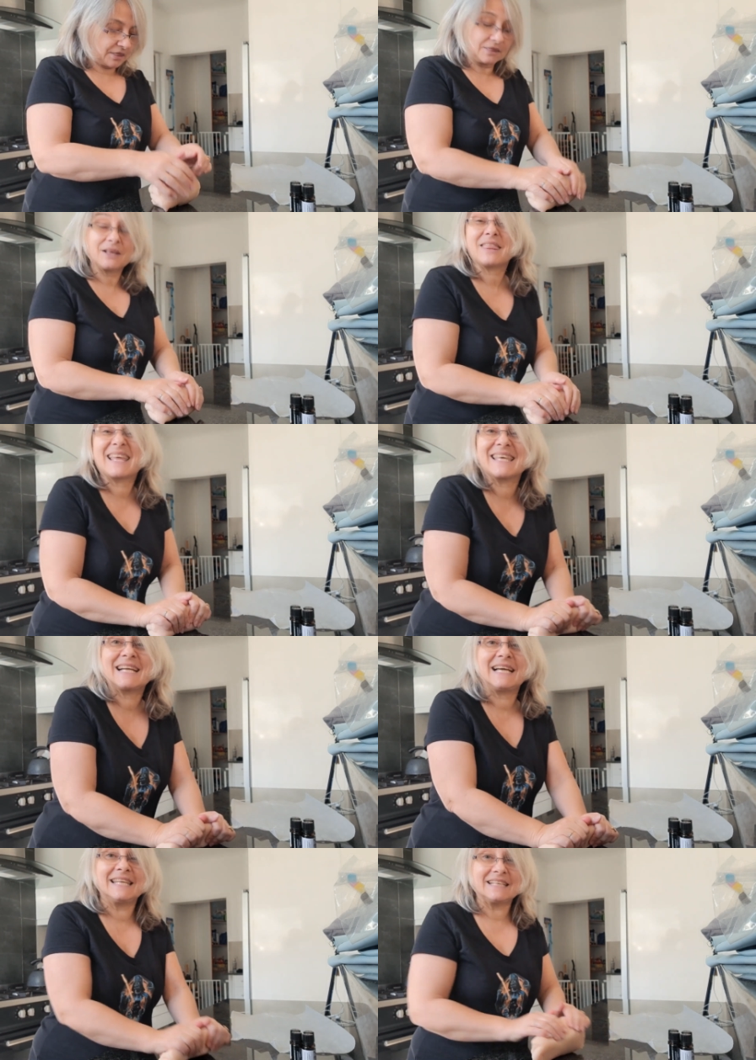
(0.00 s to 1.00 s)
The
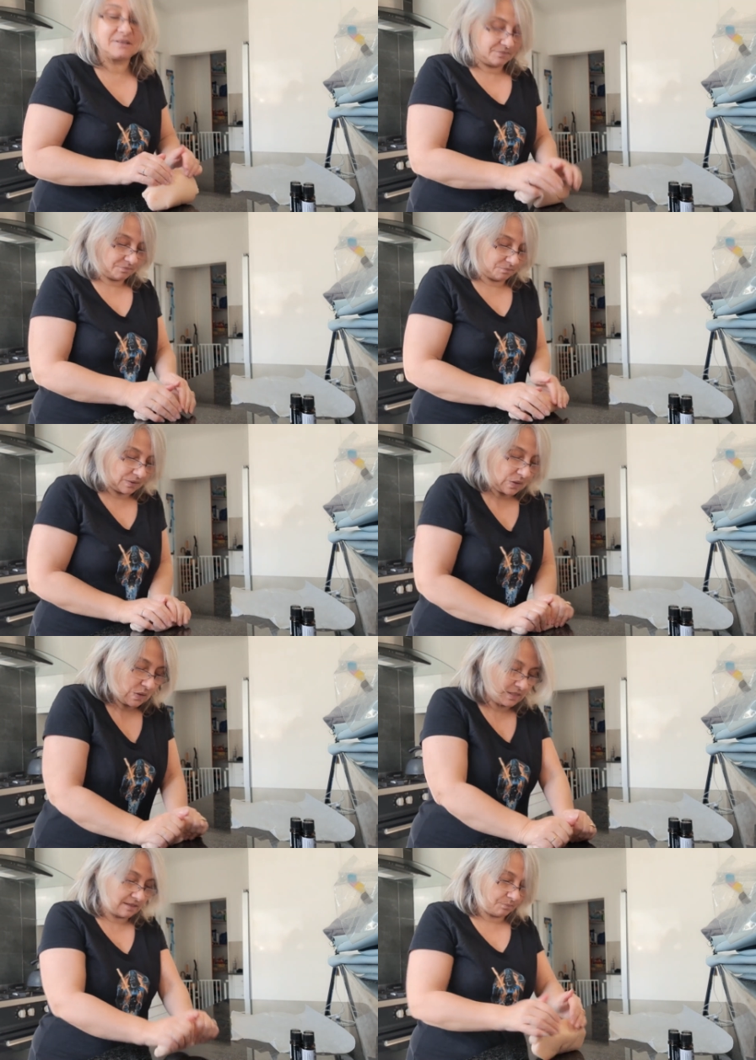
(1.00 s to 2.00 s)
colour,
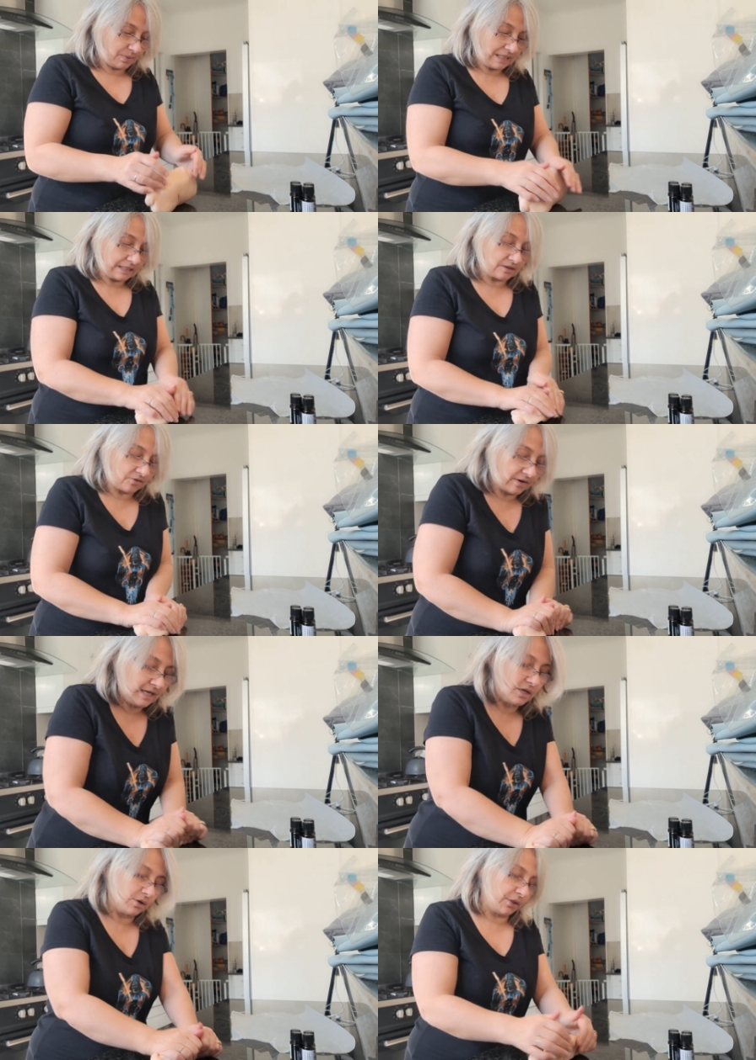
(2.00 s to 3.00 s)
because the pink didn't
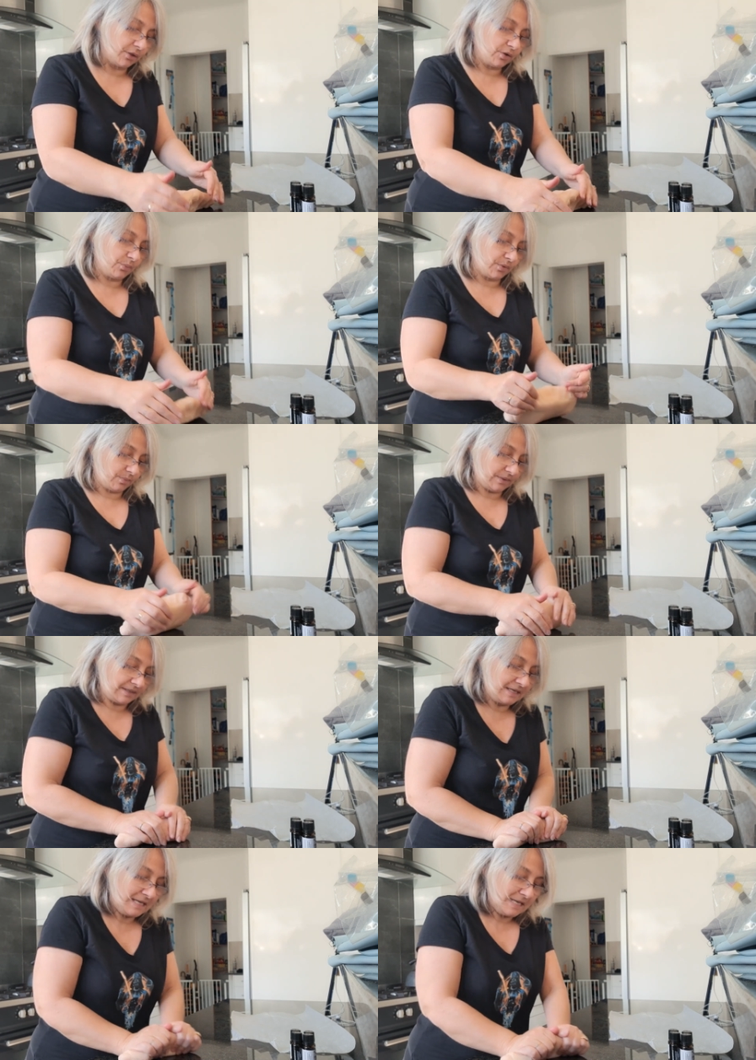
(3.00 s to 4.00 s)
really go through properly.